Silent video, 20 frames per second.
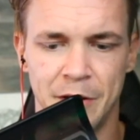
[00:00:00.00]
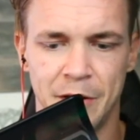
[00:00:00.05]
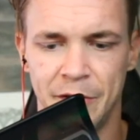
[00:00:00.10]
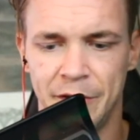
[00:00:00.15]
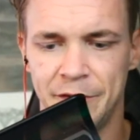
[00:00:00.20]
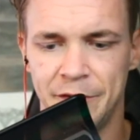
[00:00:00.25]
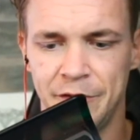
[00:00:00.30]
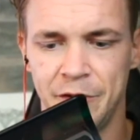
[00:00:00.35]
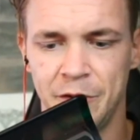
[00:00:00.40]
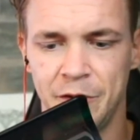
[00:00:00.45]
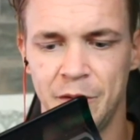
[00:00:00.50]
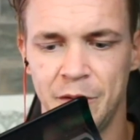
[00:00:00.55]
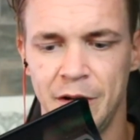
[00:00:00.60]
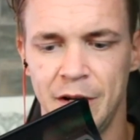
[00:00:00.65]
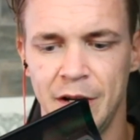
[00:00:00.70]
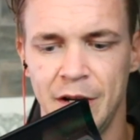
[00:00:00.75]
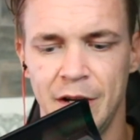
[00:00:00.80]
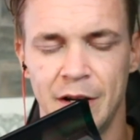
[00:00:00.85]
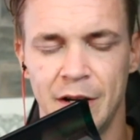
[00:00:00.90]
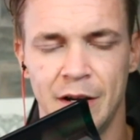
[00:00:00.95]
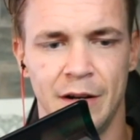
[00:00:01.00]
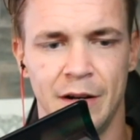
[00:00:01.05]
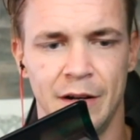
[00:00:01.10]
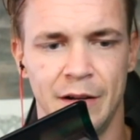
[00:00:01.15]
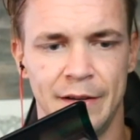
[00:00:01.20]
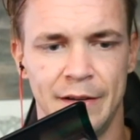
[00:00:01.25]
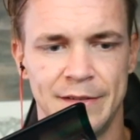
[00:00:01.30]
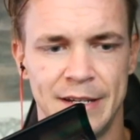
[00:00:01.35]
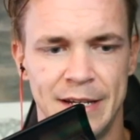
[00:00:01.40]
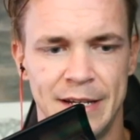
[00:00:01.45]
into,
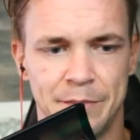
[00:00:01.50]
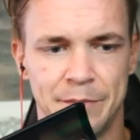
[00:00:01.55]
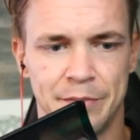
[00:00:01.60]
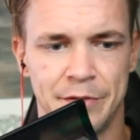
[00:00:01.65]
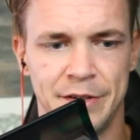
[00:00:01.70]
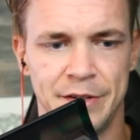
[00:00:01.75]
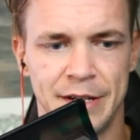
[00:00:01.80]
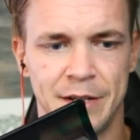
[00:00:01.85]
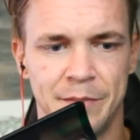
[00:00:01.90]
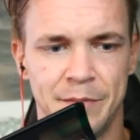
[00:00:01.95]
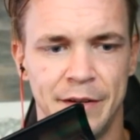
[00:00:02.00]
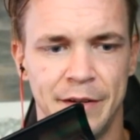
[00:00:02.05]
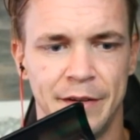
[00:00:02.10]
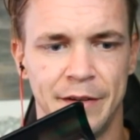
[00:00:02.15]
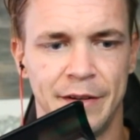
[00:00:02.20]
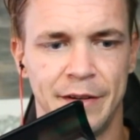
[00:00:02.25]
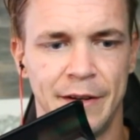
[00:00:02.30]
let's say, a predicament.